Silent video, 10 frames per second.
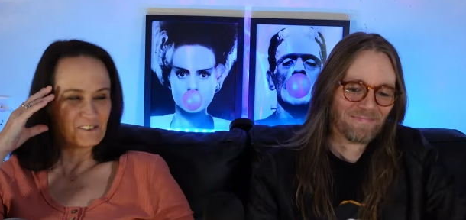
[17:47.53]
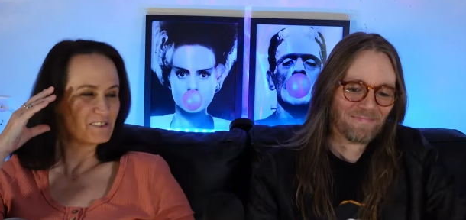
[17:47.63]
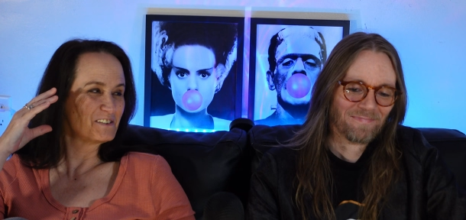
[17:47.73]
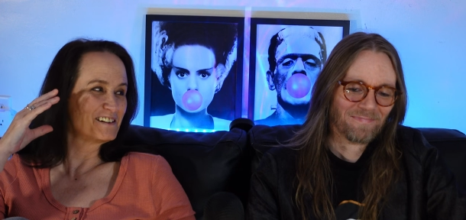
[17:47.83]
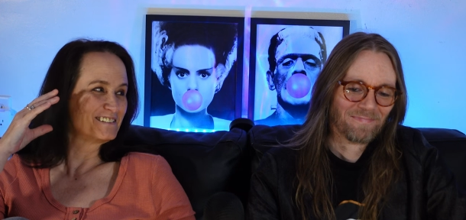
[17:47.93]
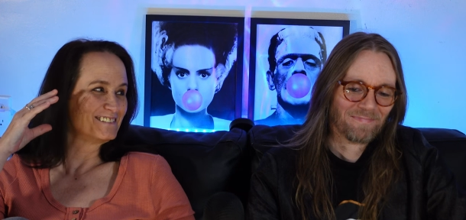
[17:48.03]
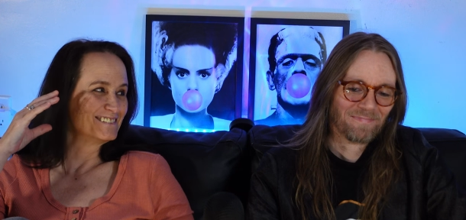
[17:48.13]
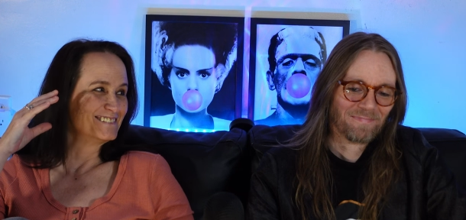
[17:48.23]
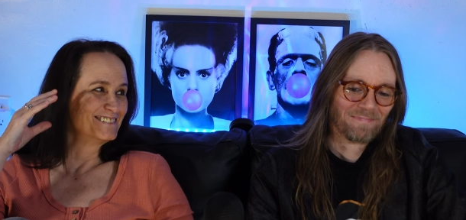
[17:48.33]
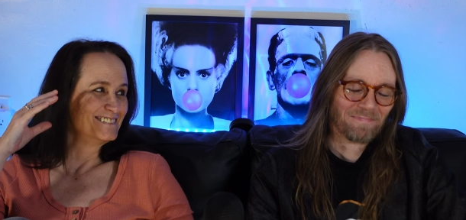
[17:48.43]
Speaker 1: Do you?
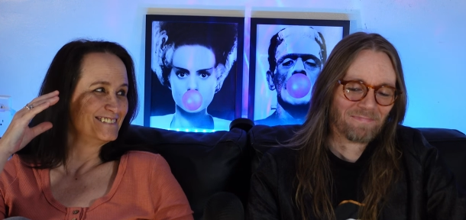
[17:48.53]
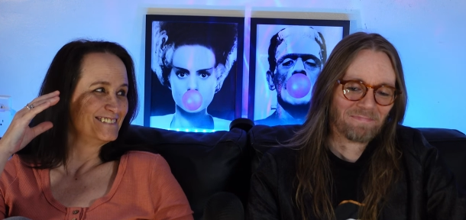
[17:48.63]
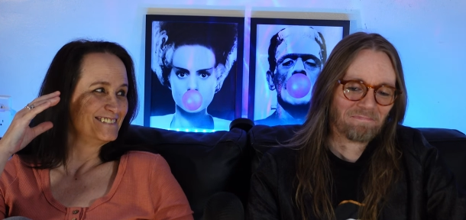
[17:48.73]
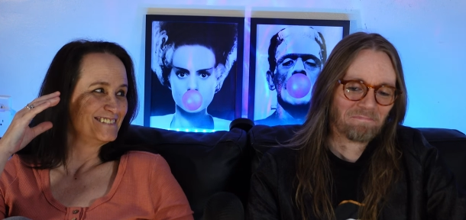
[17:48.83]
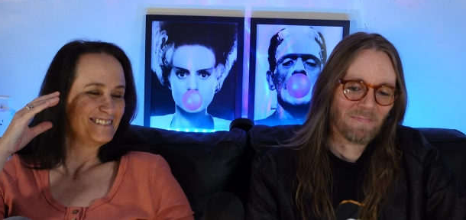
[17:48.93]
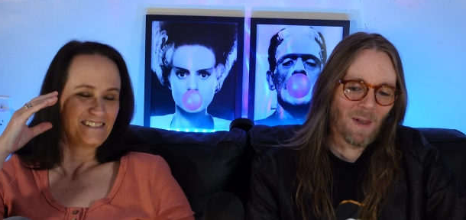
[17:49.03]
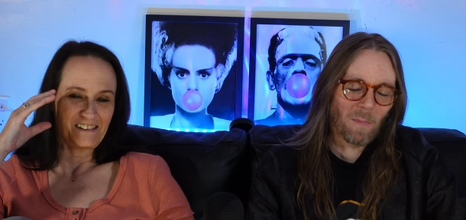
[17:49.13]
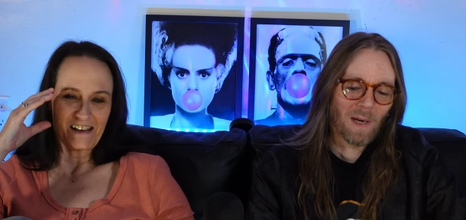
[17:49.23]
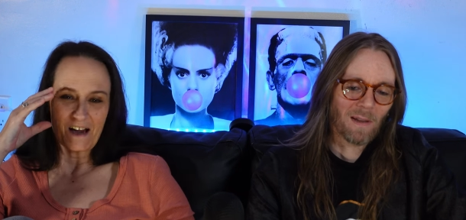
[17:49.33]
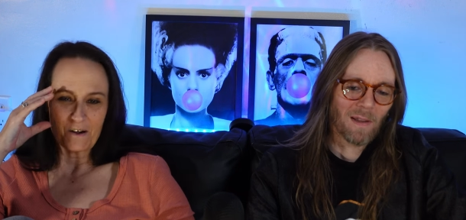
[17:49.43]

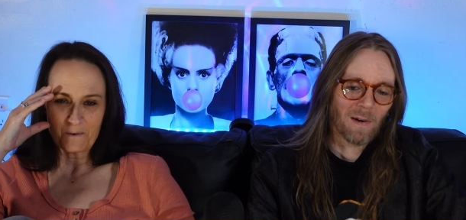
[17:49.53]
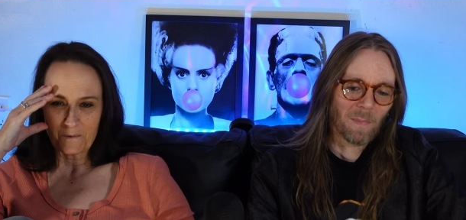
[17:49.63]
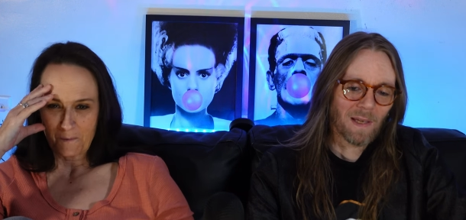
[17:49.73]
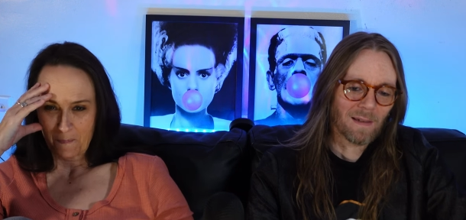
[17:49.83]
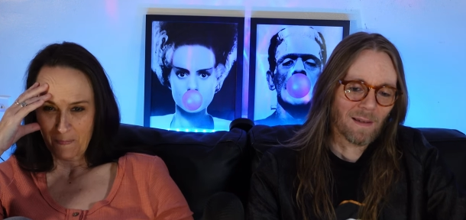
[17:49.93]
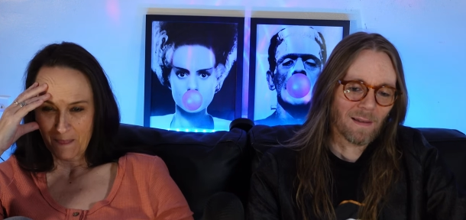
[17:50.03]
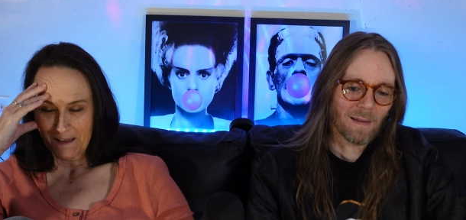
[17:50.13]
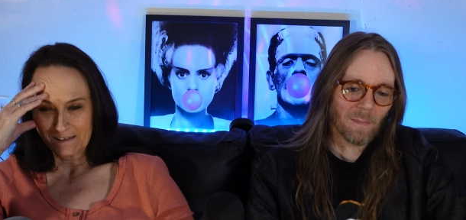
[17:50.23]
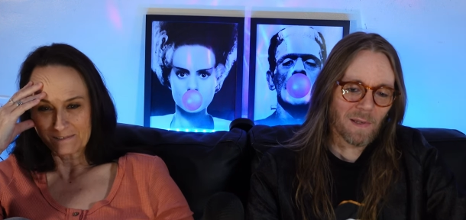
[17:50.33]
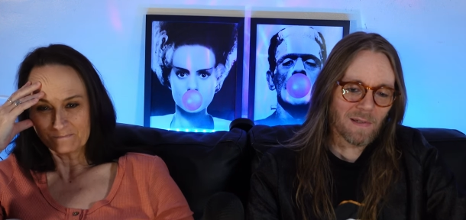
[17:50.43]
I mean, a little
Speaker 2: bit
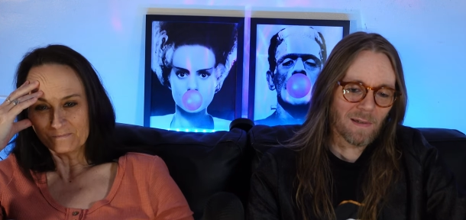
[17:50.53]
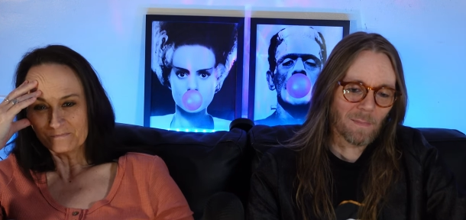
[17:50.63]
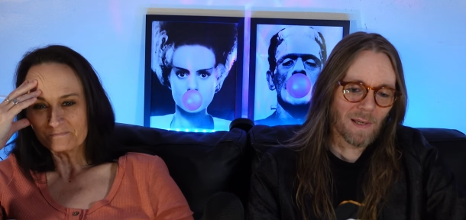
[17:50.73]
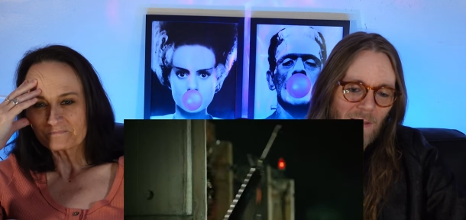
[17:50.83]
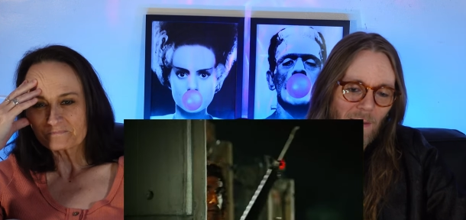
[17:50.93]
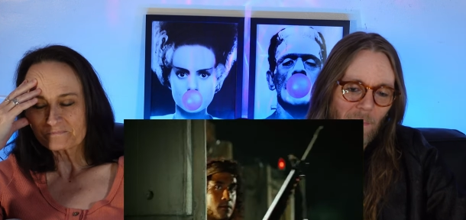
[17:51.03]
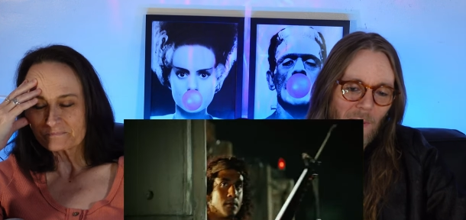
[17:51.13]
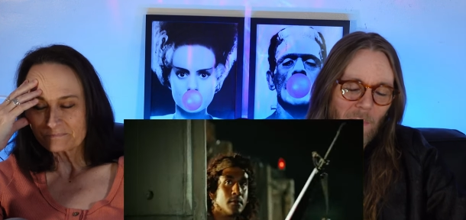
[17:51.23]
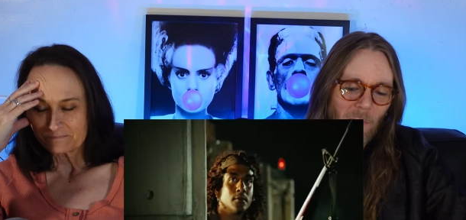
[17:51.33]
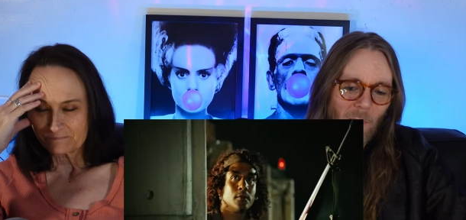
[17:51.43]
now that you mention it, but
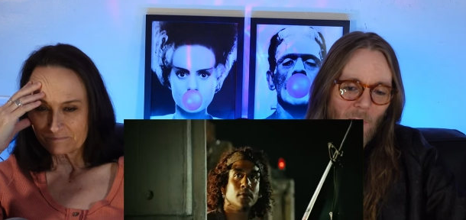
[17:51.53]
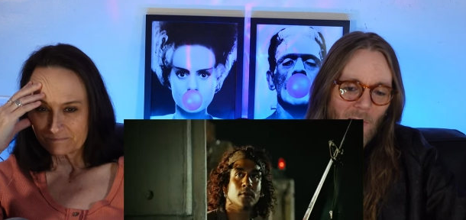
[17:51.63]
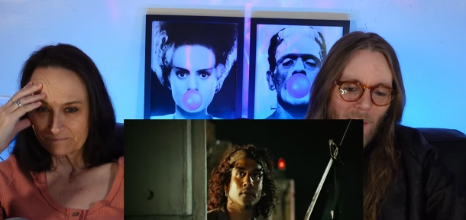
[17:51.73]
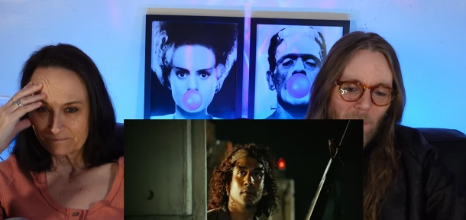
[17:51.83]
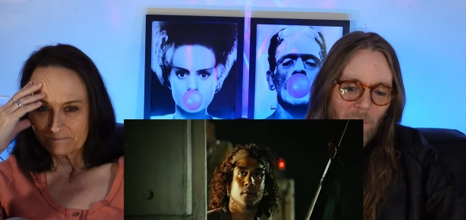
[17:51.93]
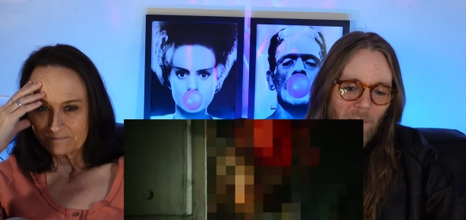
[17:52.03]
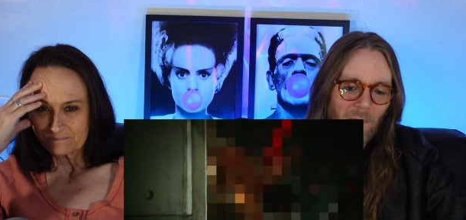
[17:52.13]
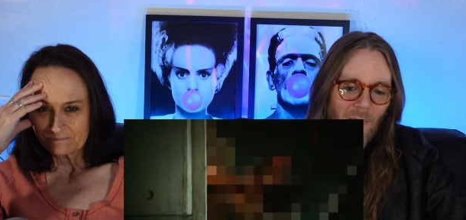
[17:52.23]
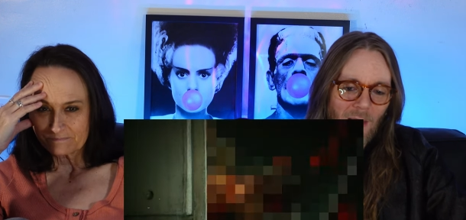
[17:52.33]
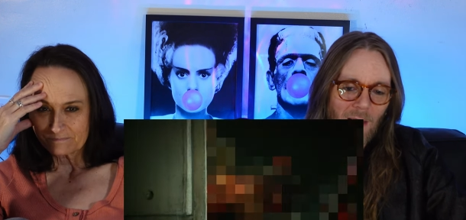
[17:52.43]
now maybe more
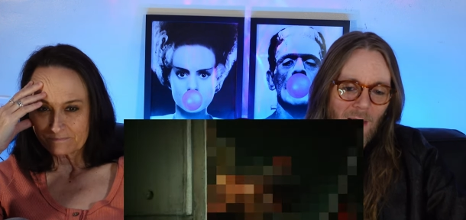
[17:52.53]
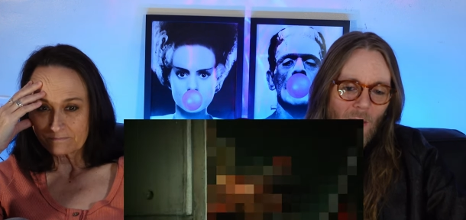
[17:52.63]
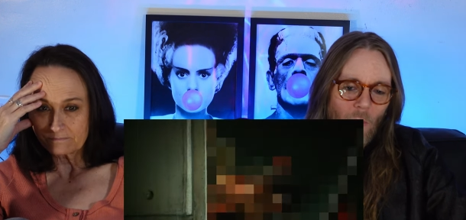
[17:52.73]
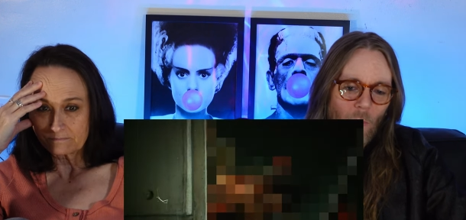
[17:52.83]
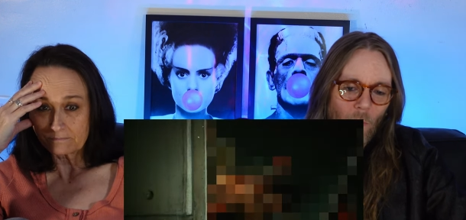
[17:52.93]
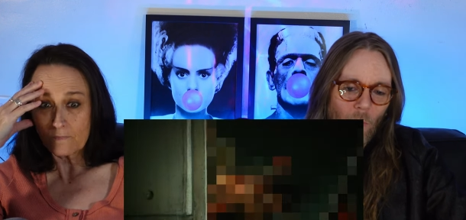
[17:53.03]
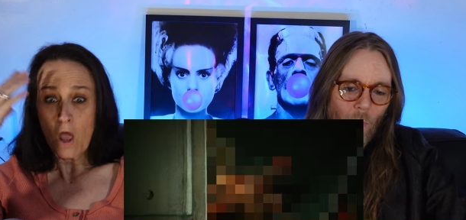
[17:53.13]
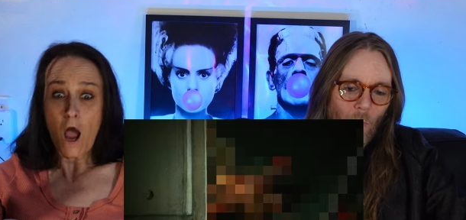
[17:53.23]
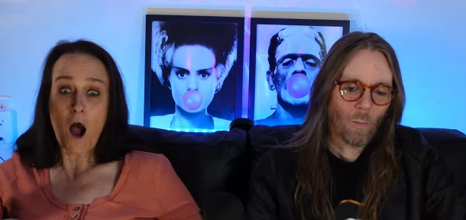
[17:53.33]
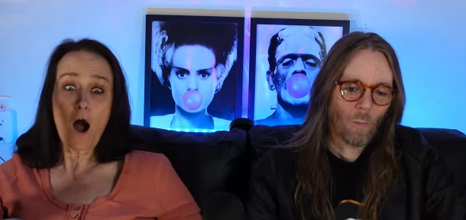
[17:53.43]
like.
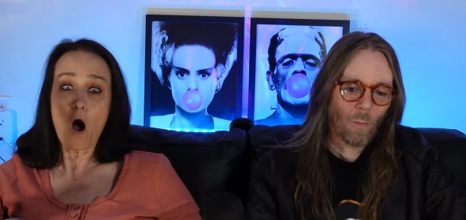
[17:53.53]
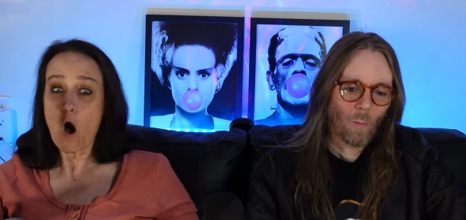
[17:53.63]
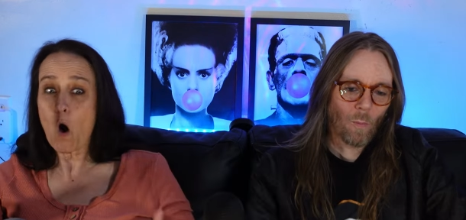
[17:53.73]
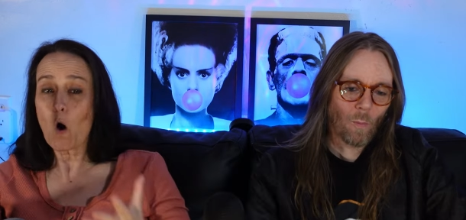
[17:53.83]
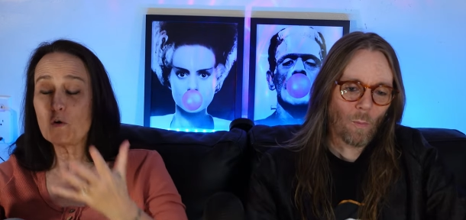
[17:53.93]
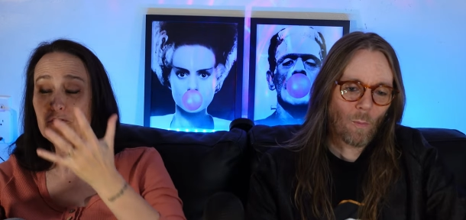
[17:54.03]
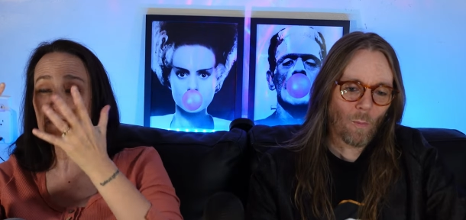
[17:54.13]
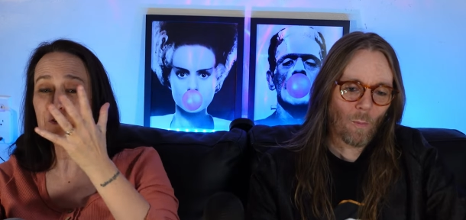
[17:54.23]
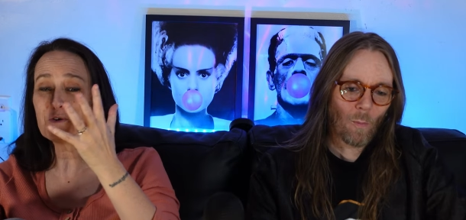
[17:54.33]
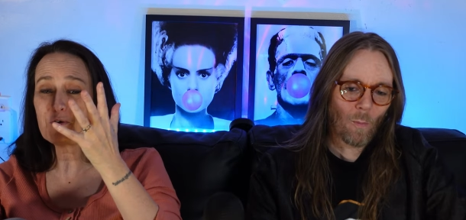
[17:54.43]
Oh.
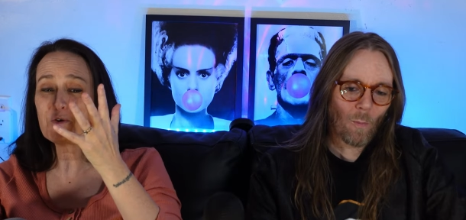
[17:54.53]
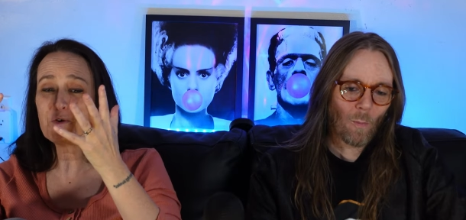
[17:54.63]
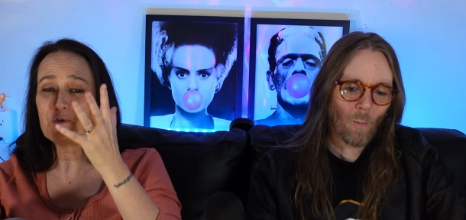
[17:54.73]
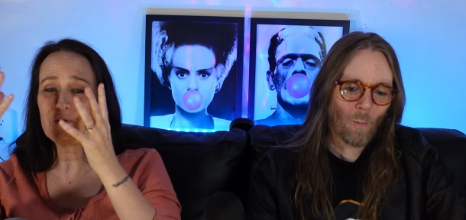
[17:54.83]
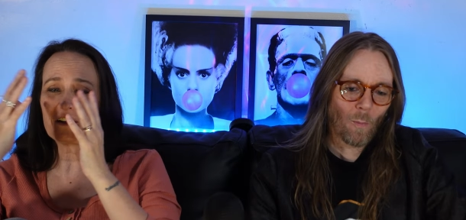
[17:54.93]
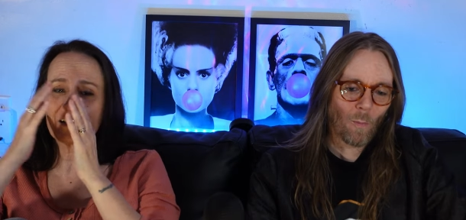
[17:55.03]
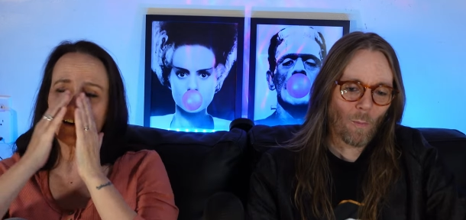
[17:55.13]
Speaker 1: Oh,